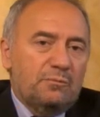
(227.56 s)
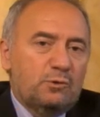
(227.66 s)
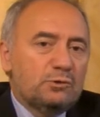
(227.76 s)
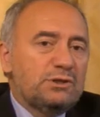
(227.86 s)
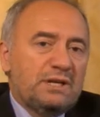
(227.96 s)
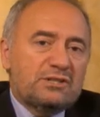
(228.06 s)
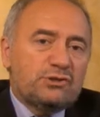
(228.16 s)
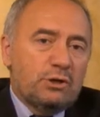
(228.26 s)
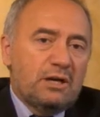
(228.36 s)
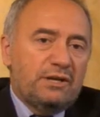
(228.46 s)

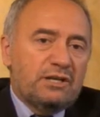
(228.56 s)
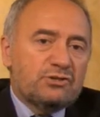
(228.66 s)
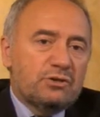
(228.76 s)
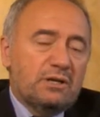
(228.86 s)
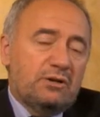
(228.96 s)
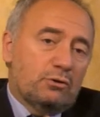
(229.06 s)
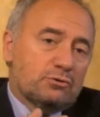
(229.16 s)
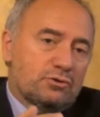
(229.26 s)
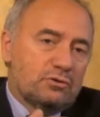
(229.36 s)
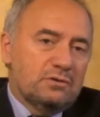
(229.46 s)
multinational nature, and
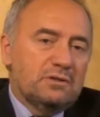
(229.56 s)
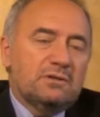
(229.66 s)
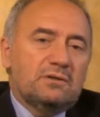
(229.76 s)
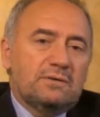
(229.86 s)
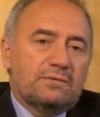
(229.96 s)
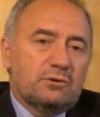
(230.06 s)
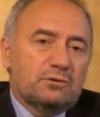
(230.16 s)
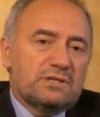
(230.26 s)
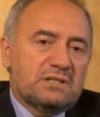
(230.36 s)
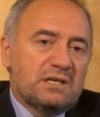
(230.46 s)
also, of
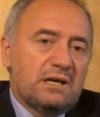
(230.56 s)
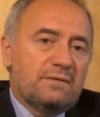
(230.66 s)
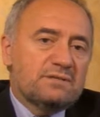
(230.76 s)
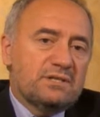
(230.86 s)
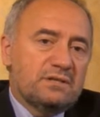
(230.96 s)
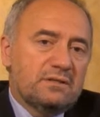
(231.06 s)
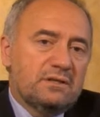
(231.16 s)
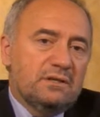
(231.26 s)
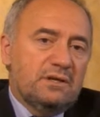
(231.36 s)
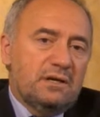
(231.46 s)
course, as I have said,
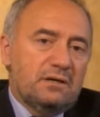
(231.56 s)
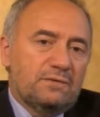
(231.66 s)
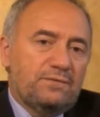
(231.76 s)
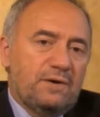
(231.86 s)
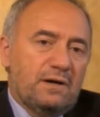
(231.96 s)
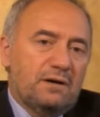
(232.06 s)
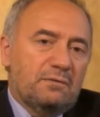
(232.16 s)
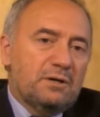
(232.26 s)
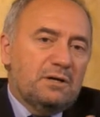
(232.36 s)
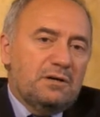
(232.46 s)
of a
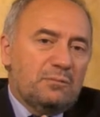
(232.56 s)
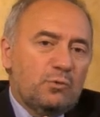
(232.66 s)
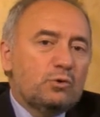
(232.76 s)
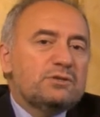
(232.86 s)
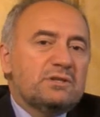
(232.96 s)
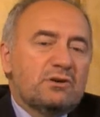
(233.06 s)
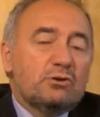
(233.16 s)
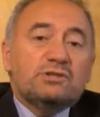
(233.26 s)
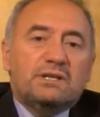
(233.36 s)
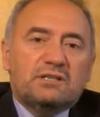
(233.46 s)

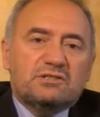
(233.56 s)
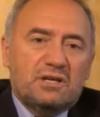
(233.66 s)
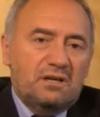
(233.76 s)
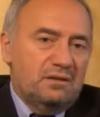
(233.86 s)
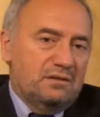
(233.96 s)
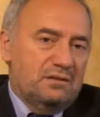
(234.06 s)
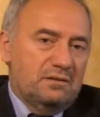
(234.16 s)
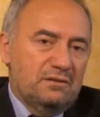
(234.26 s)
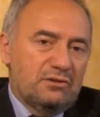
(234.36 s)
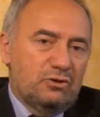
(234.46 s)
multi-continental
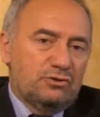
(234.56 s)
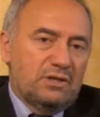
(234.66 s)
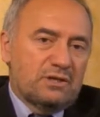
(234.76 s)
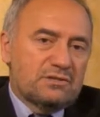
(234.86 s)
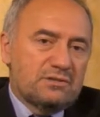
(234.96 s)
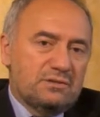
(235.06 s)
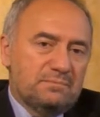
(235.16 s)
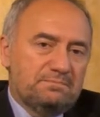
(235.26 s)
context.